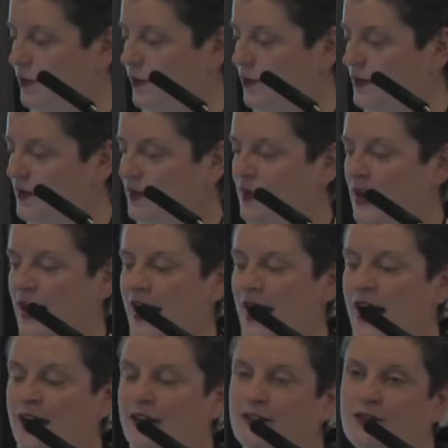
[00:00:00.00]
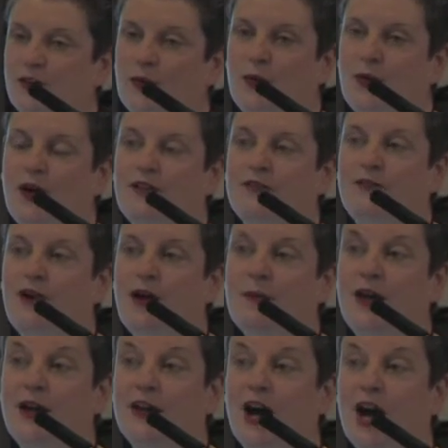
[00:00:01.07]
Oops. So from
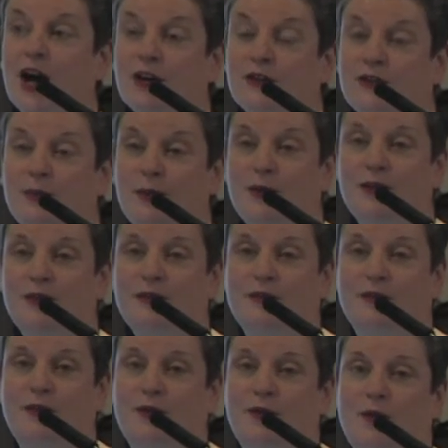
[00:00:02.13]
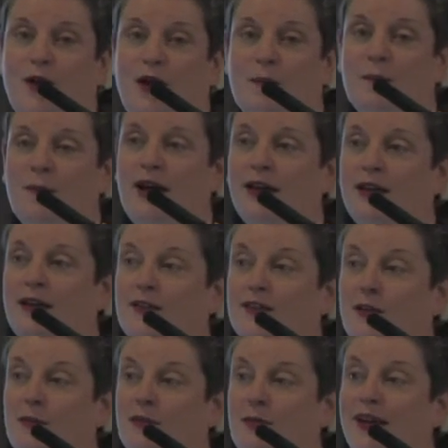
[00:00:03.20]
an art point of view, my,
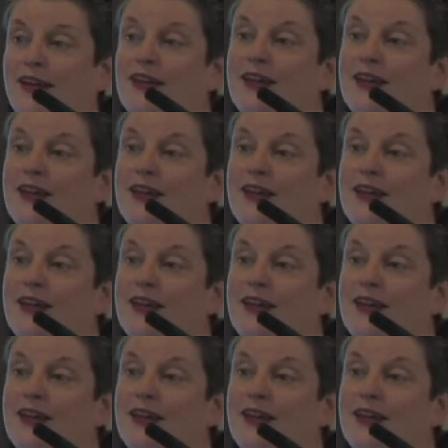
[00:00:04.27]
some of my